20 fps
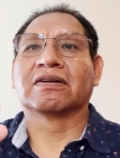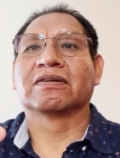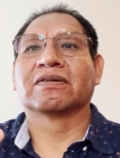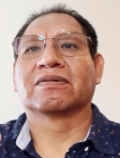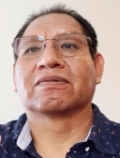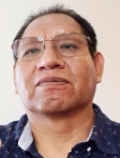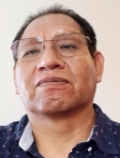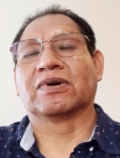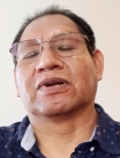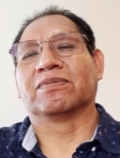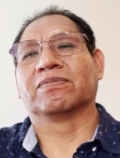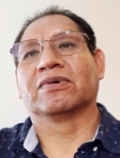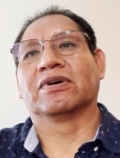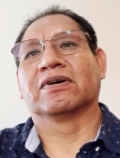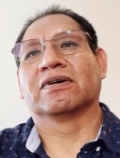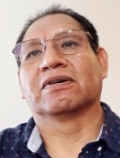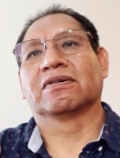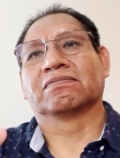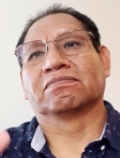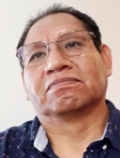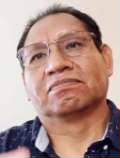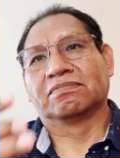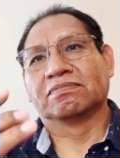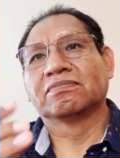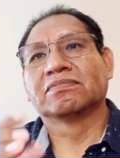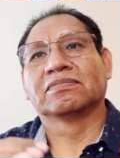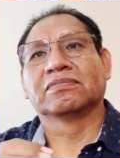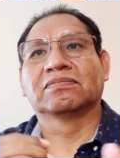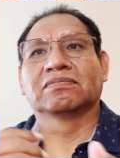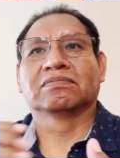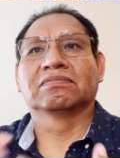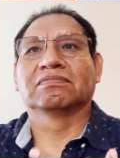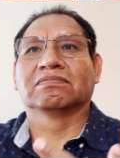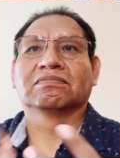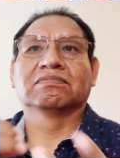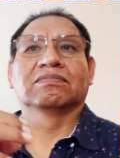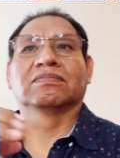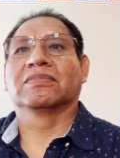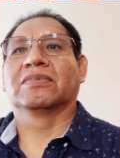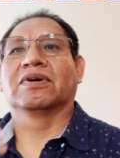one
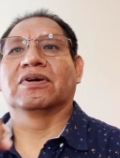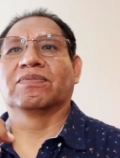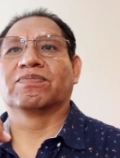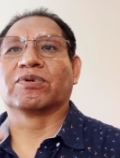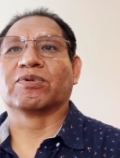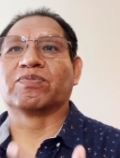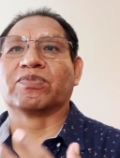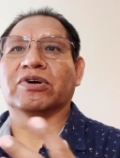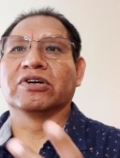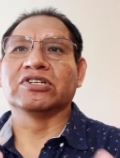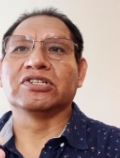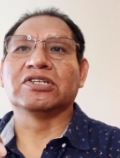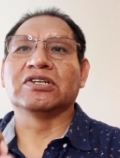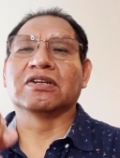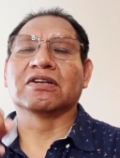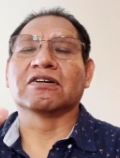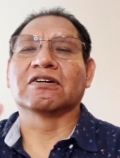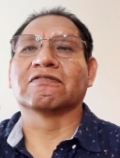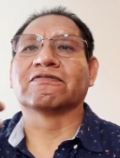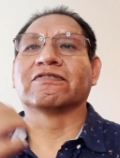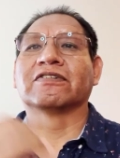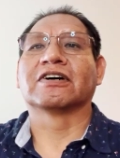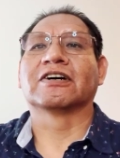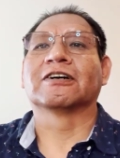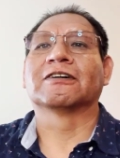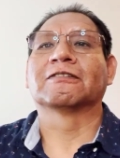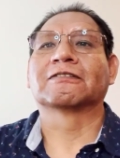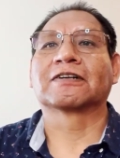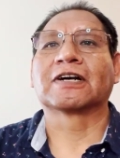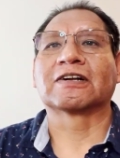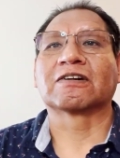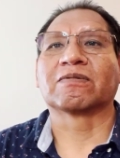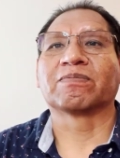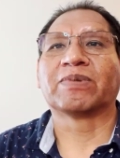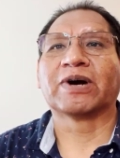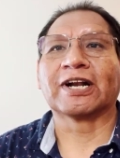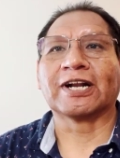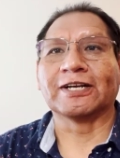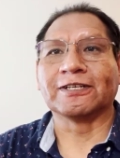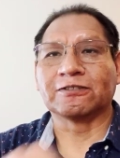proportion of
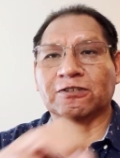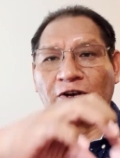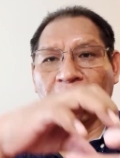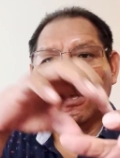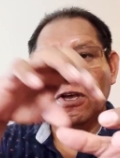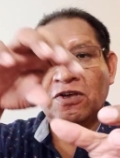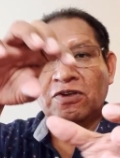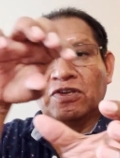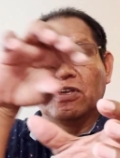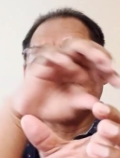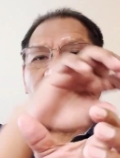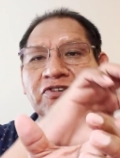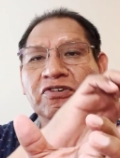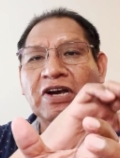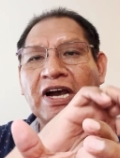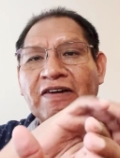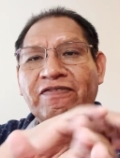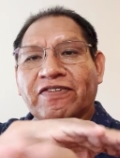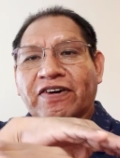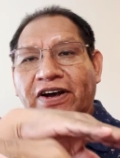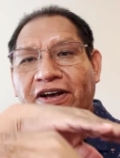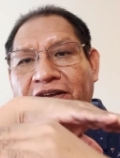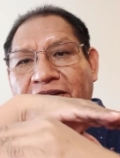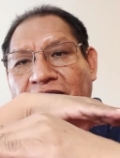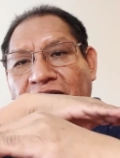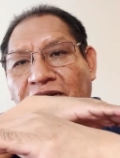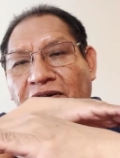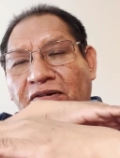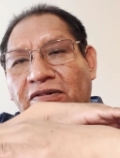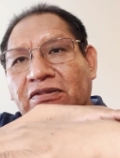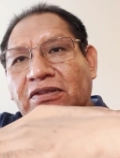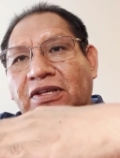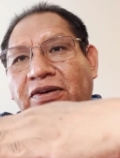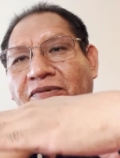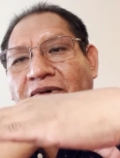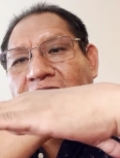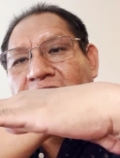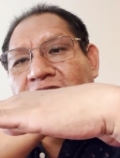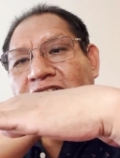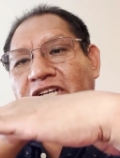chalcopyrite. So if you have, the
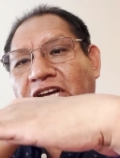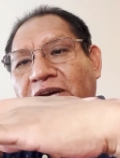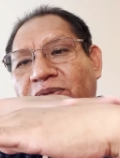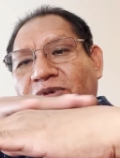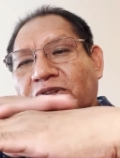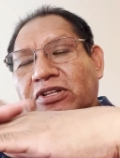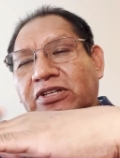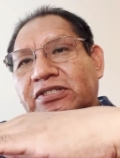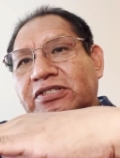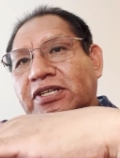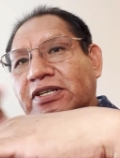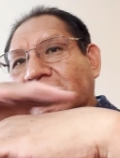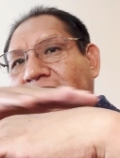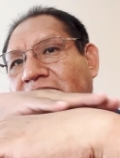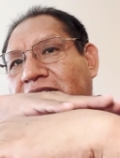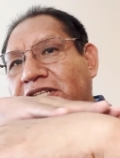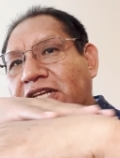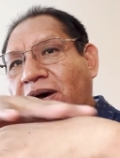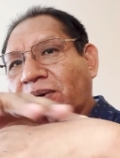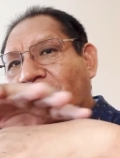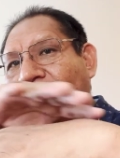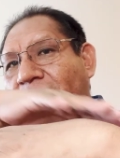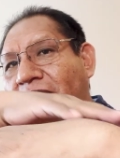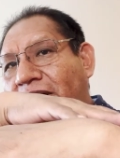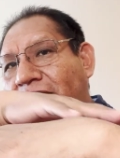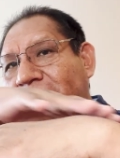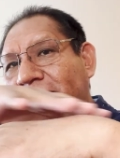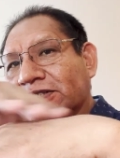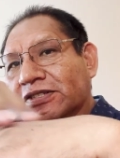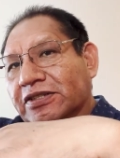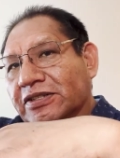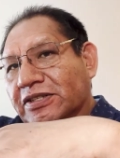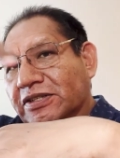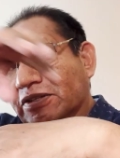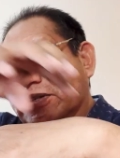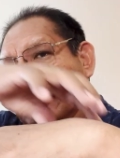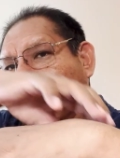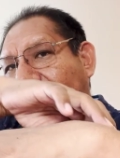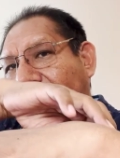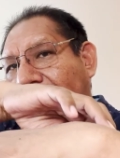weather table, it's in the top part, is in,
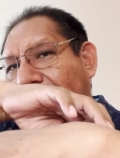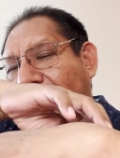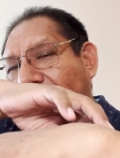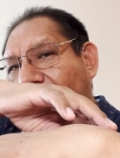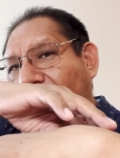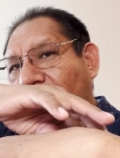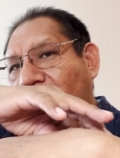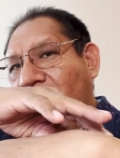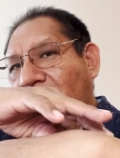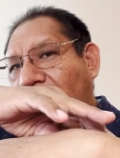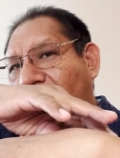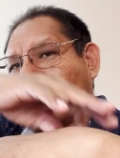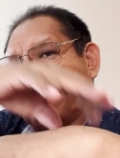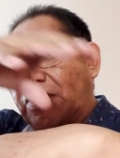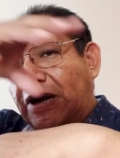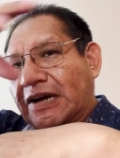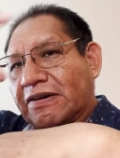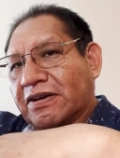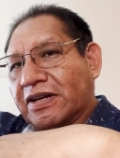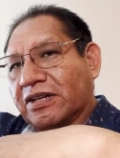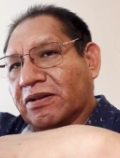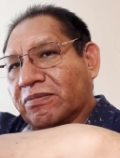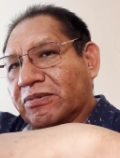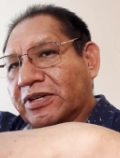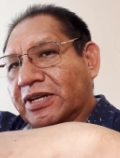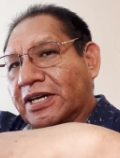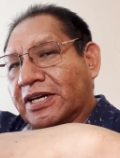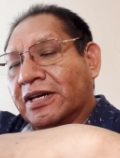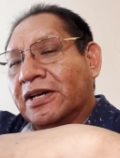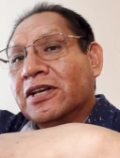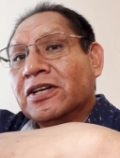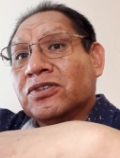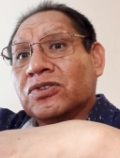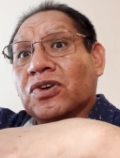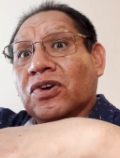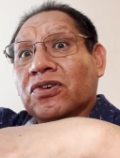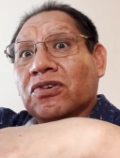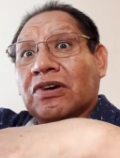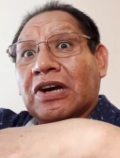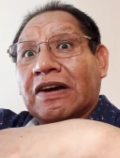you have pyrite over there,
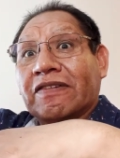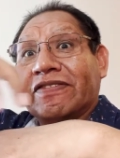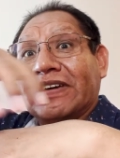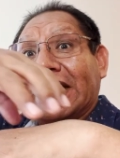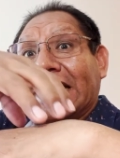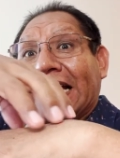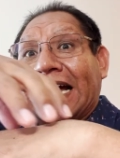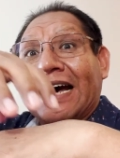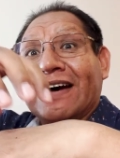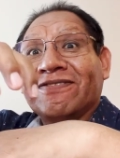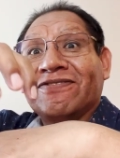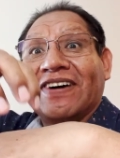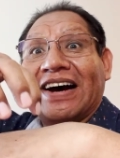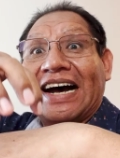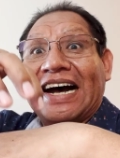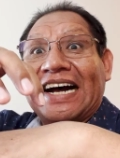so you have enough